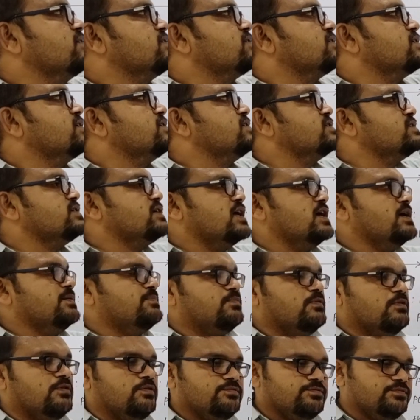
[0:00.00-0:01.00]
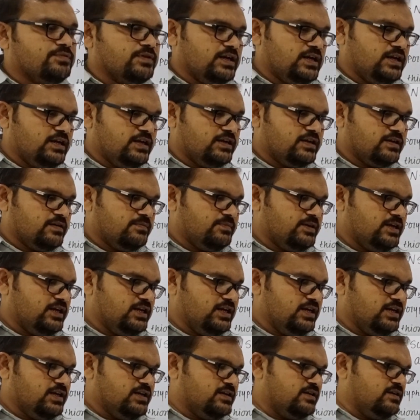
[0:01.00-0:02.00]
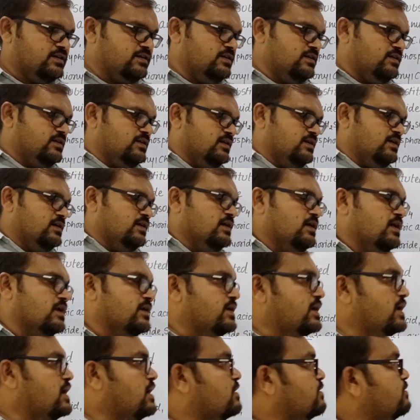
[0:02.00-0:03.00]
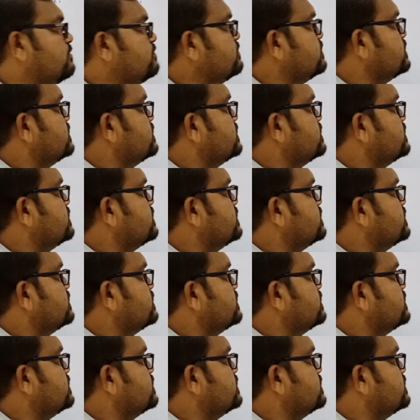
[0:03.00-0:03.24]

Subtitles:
such type of intermediate. Now